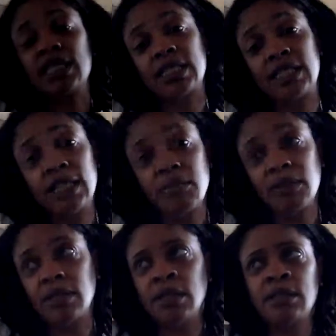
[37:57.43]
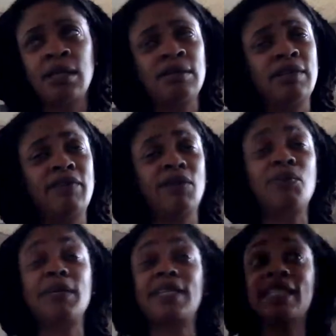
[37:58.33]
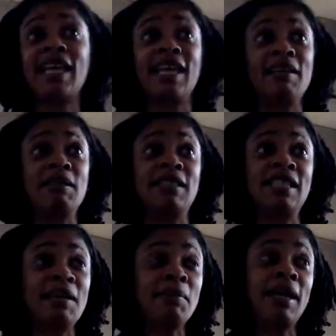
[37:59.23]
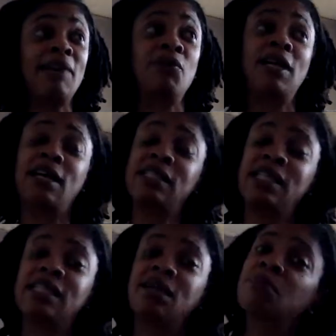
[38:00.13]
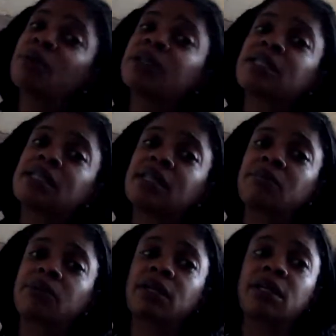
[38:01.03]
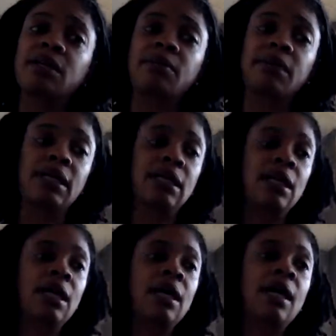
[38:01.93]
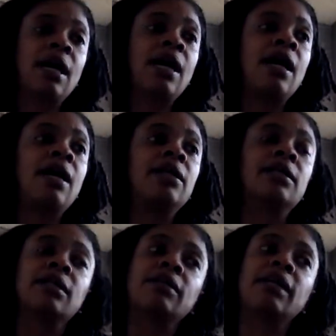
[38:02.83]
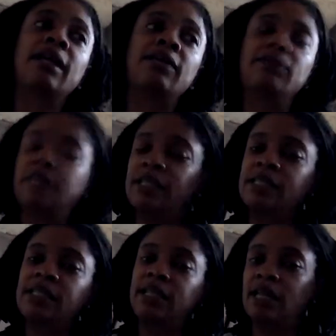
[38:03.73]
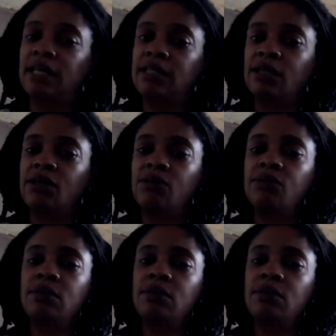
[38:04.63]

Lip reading: to see it because I don't even know what it said. It seemed like what I seen, some parts it seemed pretty good, but you know, now I don't get to see that. So